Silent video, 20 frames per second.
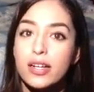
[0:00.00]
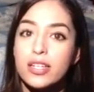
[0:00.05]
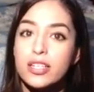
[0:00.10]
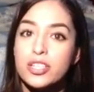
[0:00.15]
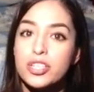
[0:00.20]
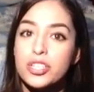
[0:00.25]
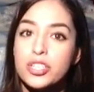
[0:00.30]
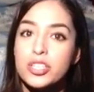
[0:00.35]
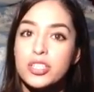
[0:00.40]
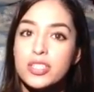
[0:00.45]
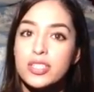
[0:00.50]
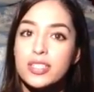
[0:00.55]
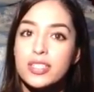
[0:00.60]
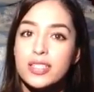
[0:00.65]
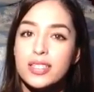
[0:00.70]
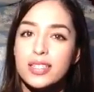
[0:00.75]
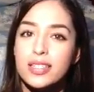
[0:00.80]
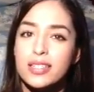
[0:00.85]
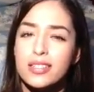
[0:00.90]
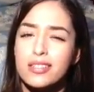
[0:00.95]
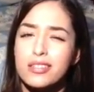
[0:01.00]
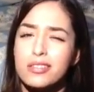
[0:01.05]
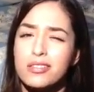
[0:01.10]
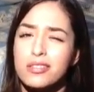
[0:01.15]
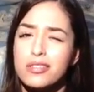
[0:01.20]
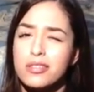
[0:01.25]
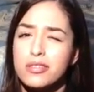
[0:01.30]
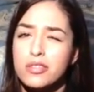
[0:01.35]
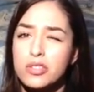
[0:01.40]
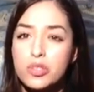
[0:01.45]
She
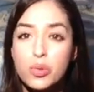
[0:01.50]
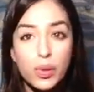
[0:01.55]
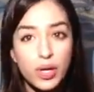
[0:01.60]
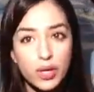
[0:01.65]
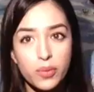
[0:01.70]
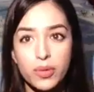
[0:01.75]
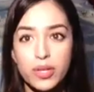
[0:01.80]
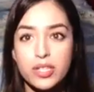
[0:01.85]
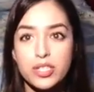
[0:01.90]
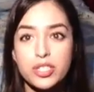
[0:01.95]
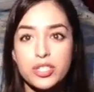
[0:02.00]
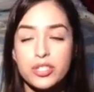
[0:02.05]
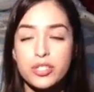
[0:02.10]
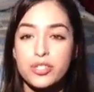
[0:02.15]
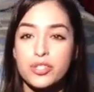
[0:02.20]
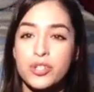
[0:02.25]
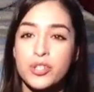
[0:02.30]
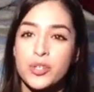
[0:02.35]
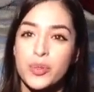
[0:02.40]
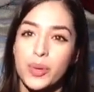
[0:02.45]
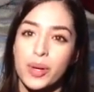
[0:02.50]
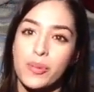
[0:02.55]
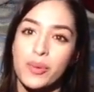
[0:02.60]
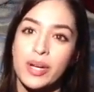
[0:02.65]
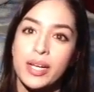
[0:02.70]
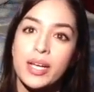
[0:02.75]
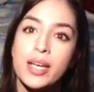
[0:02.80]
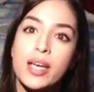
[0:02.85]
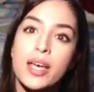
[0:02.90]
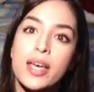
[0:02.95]
is 21, she just turned
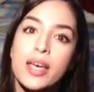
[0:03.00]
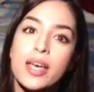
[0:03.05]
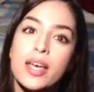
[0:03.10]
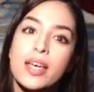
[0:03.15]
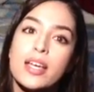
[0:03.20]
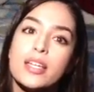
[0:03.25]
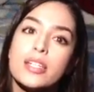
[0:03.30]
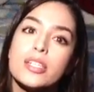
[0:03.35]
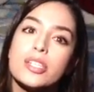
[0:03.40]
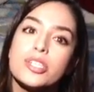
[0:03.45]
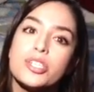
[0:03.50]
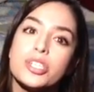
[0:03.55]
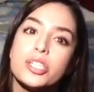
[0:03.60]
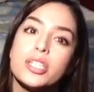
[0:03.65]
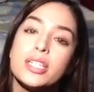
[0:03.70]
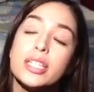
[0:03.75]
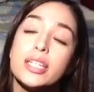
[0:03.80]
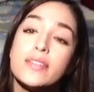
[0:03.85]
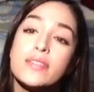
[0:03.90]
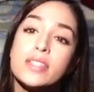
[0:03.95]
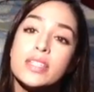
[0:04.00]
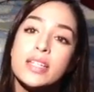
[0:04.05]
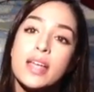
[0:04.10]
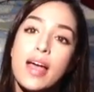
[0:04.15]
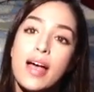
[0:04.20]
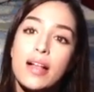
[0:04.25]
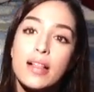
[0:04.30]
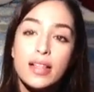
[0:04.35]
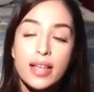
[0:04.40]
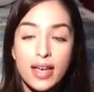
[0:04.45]
21. She lives in
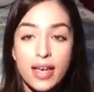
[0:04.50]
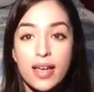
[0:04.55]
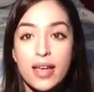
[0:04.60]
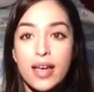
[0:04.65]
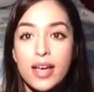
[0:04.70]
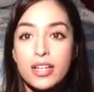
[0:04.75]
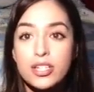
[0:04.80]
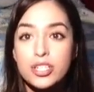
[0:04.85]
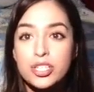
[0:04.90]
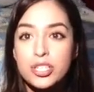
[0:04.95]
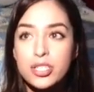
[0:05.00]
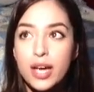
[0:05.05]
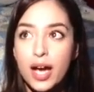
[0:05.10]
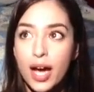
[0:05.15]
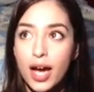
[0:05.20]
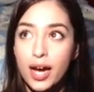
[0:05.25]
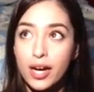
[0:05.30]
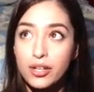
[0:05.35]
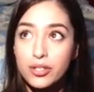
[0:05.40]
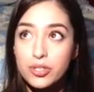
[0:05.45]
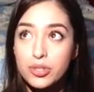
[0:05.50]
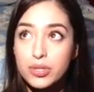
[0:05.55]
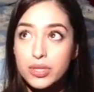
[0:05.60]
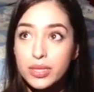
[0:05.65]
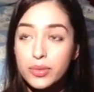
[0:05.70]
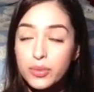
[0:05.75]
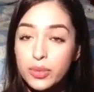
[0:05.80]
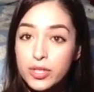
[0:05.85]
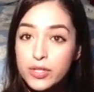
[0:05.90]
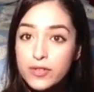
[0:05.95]
LA and she
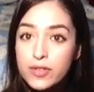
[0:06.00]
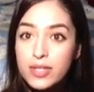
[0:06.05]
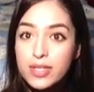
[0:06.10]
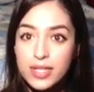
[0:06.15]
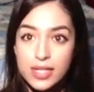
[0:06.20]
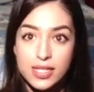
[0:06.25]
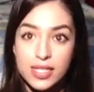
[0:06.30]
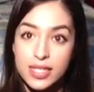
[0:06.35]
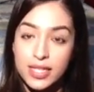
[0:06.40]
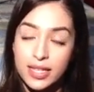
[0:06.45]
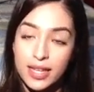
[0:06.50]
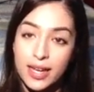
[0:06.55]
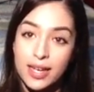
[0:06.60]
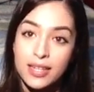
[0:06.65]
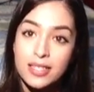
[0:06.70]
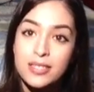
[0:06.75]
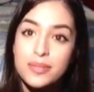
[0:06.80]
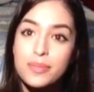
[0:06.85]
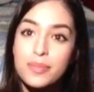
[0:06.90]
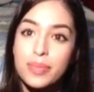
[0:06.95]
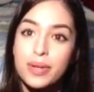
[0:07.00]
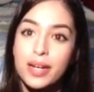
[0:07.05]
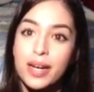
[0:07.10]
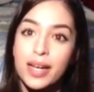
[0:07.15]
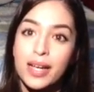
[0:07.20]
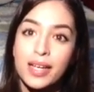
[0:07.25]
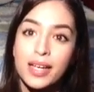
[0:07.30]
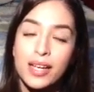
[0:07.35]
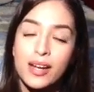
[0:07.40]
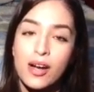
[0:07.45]
actually works for Disneyland, but
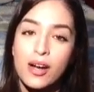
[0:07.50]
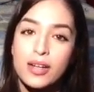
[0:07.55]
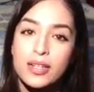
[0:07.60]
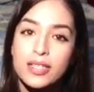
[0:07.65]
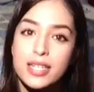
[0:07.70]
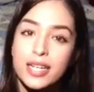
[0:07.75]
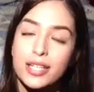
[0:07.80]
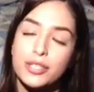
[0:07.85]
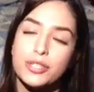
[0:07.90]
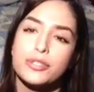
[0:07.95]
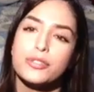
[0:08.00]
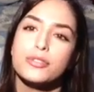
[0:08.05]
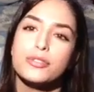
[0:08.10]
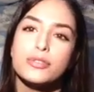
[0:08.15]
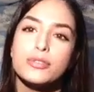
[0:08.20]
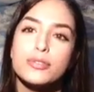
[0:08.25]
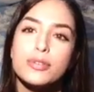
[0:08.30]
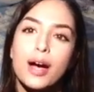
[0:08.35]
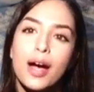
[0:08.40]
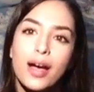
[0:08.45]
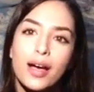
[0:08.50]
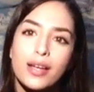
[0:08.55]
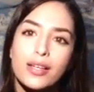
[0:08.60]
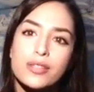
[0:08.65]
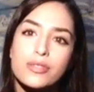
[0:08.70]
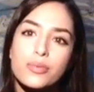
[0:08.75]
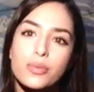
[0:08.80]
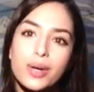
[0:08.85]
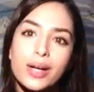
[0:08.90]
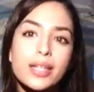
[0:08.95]
I cannot tell you
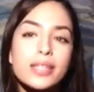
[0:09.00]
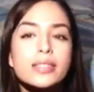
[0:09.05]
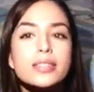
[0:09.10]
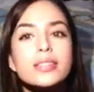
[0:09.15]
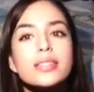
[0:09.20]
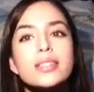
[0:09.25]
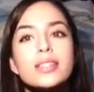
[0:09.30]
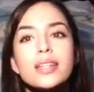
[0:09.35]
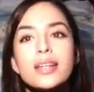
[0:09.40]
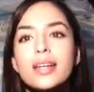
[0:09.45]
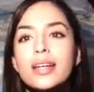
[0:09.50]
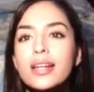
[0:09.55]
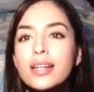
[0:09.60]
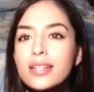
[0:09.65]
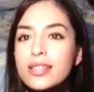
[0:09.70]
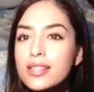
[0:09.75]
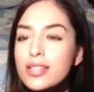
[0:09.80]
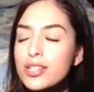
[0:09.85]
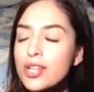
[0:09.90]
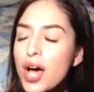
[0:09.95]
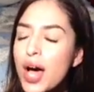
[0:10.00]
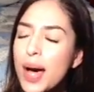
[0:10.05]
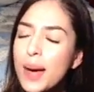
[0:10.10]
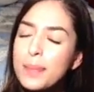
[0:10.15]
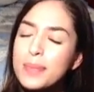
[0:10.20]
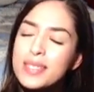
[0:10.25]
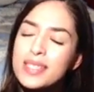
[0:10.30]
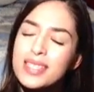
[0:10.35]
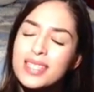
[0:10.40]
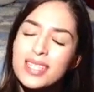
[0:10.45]
as what. It is
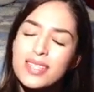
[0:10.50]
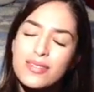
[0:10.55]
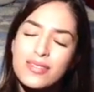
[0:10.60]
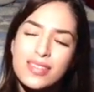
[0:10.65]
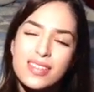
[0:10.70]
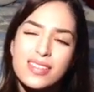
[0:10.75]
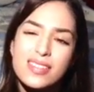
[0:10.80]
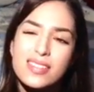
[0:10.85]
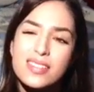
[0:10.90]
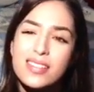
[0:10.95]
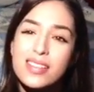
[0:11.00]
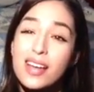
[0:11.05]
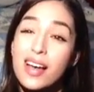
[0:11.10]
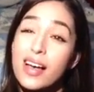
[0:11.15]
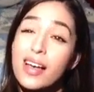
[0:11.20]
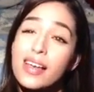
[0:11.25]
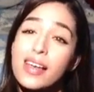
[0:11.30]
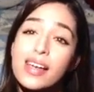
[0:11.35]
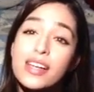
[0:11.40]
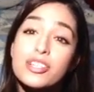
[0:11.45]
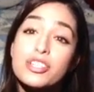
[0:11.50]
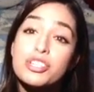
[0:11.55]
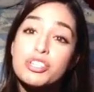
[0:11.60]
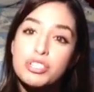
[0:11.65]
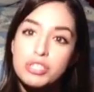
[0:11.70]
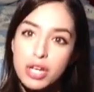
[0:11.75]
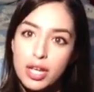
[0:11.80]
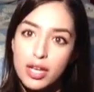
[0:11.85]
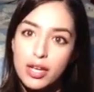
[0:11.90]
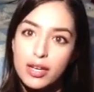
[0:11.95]
top secret CIA
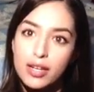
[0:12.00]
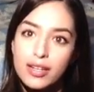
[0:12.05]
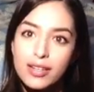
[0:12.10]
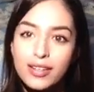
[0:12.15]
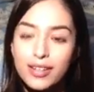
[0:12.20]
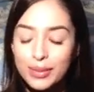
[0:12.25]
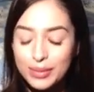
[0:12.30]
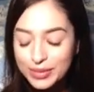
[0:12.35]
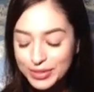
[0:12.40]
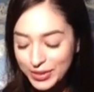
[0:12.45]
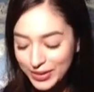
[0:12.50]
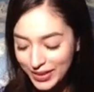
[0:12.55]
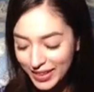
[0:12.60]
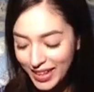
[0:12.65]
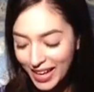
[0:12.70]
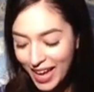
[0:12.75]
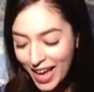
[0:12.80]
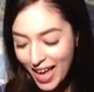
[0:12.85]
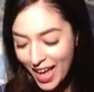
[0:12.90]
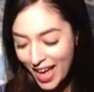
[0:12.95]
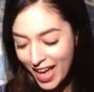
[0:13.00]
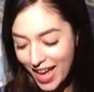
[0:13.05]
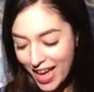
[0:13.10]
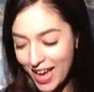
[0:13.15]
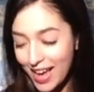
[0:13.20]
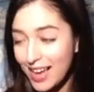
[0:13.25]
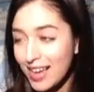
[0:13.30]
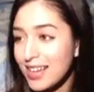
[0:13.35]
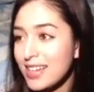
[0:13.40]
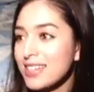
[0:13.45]
shit. No, I'm joking.
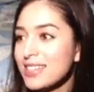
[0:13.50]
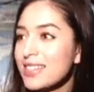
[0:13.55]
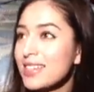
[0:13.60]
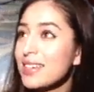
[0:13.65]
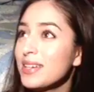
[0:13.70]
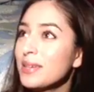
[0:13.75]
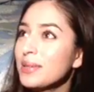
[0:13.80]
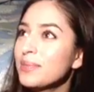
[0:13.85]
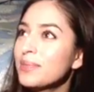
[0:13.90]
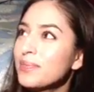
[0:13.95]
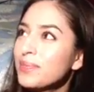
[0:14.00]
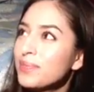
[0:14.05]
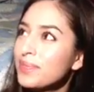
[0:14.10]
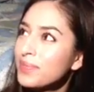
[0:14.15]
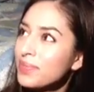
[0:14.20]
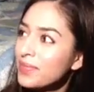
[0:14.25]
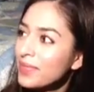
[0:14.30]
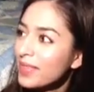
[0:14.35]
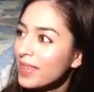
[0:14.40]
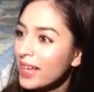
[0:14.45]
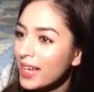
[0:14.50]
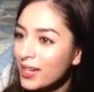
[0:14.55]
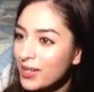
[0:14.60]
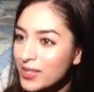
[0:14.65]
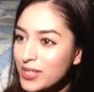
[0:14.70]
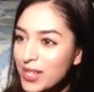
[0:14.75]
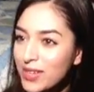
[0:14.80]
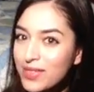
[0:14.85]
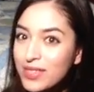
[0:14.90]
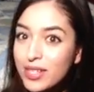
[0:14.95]
And I
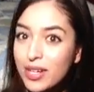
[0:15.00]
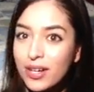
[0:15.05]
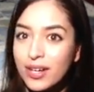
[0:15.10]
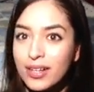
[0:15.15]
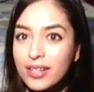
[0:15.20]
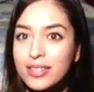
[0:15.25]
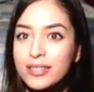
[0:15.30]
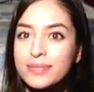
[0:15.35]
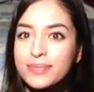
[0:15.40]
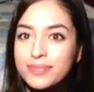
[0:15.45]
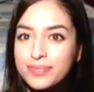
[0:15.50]
also have a dog.